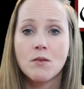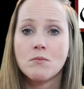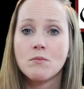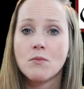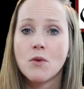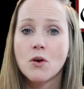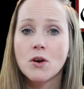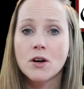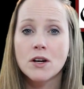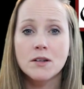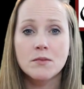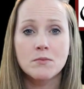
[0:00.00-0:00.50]

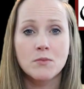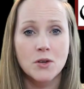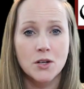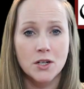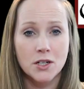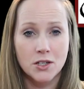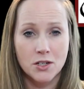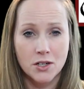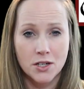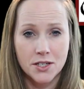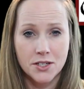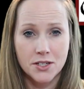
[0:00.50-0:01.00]
More and more
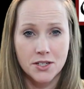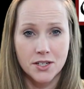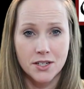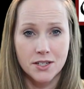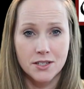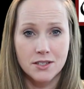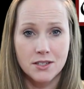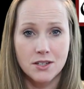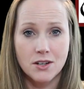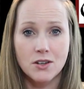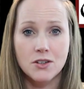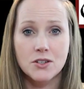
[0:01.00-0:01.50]

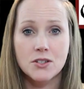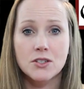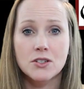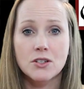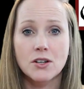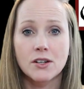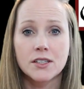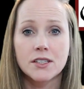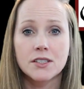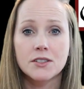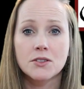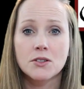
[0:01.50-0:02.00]
Christians are
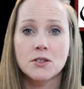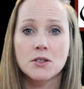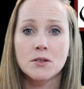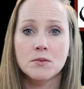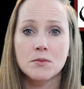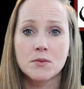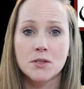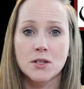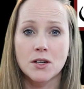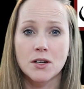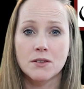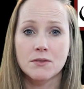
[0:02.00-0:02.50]
starting to
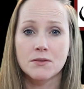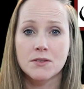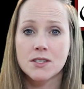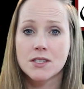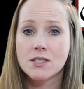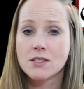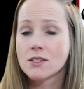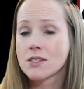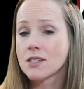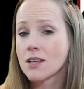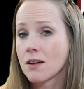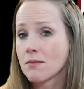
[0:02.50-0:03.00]
observe
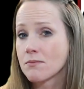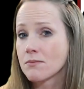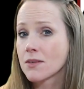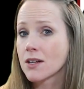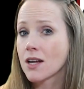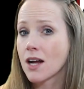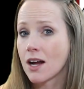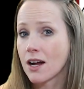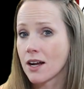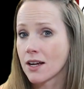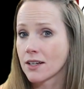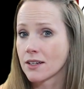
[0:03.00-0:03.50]
some
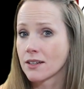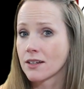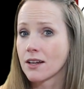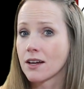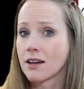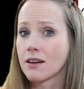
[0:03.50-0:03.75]
kind